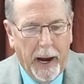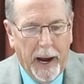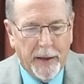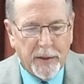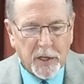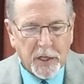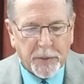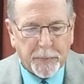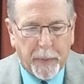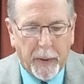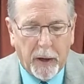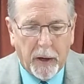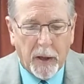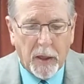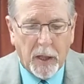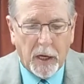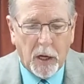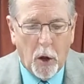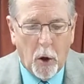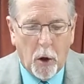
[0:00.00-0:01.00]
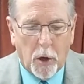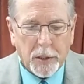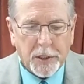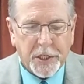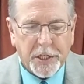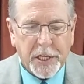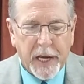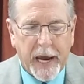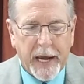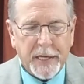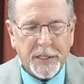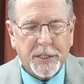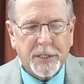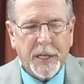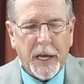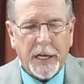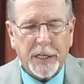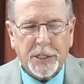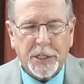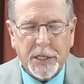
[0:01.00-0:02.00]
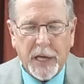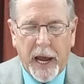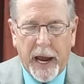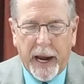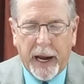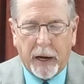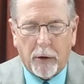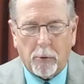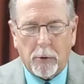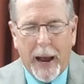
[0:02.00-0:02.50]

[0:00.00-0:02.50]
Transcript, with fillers: And the Spirit of the Lord says this day,